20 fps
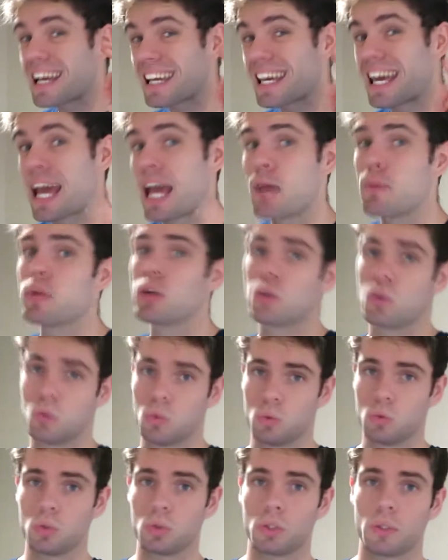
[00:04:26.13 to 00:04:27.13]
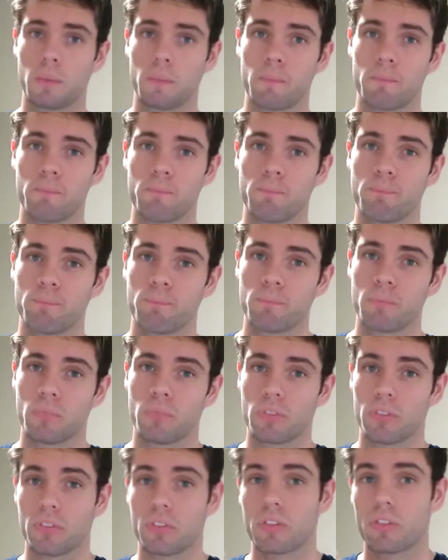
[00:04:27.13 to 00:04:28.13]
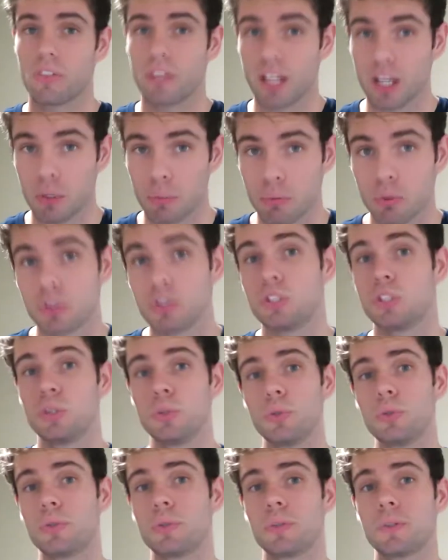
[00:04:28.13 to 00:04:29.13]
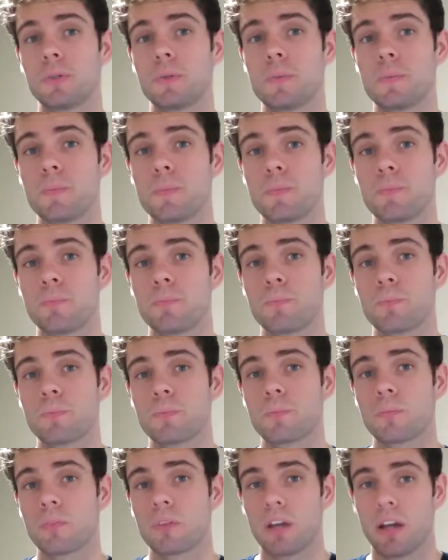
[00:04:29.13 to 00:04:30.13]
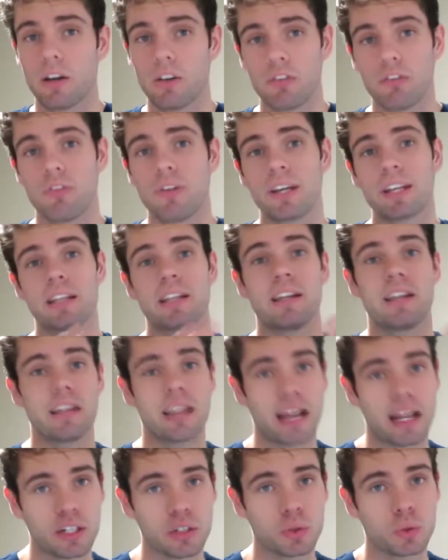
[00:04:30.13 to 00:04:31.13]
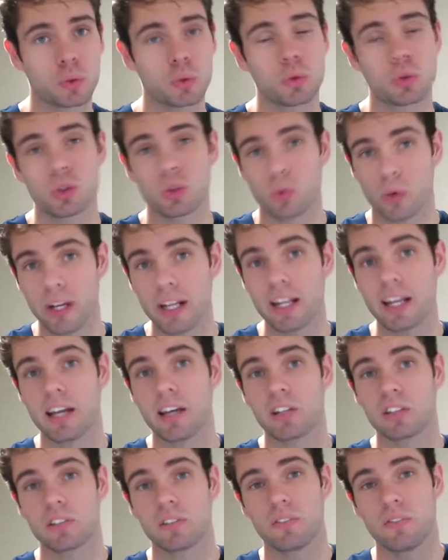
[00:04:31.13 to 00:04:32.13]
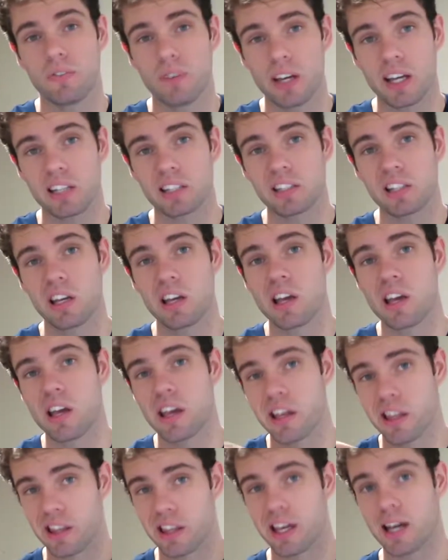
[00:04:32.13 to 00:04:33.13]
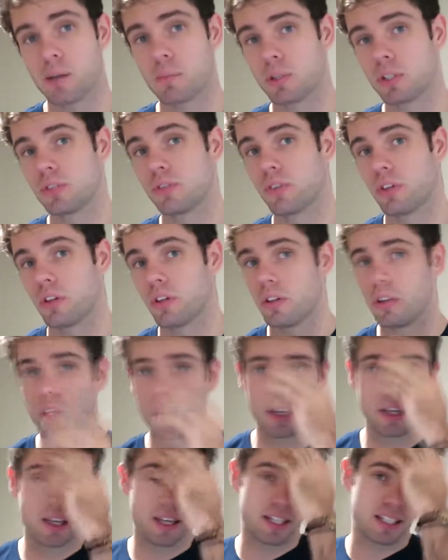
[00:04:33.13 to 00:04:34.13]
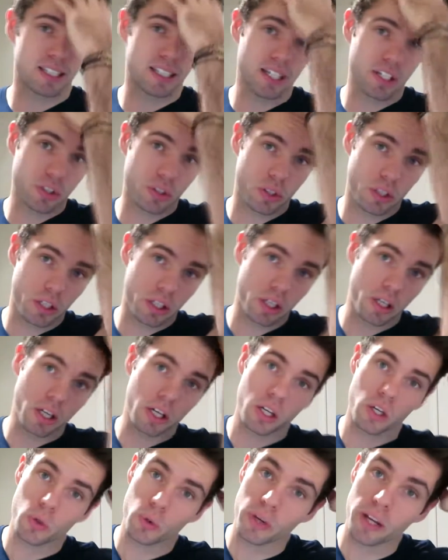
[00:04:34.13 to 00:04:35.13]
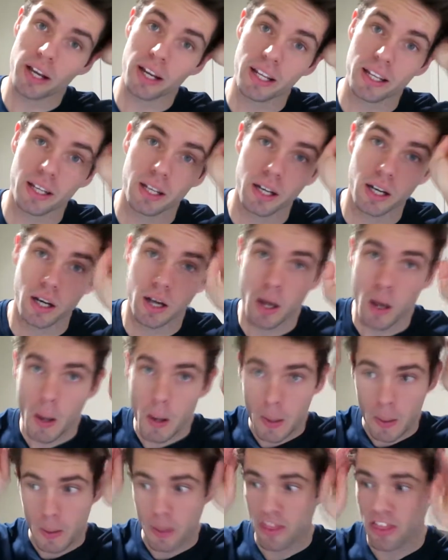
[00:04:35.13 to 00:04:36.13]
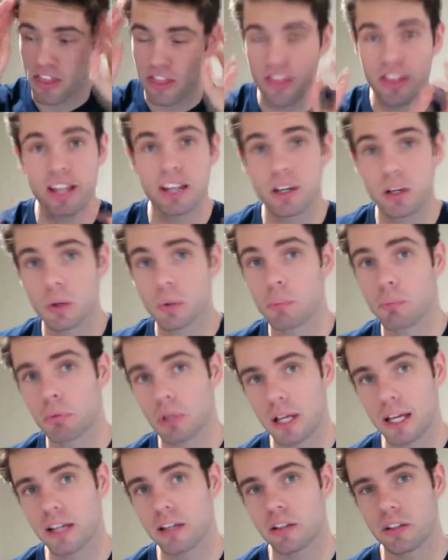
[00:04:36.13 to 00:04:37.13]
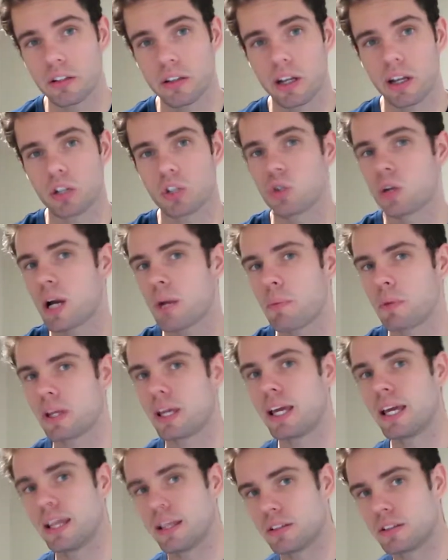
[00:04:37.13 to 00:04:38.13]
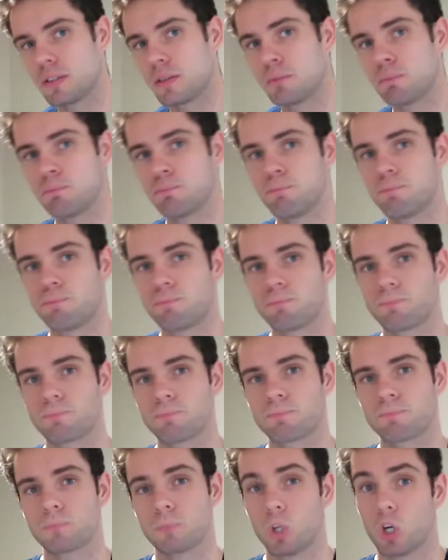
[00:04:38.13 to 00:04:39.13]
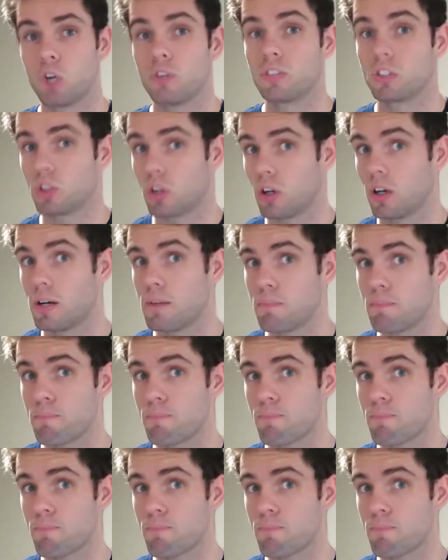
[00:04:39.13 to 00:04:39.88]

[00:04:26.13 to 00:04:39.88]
chemicals that are produced affect the natural greenhouse effect in the atmosphere, essentially creating a thicker blanket and trapping heat over time.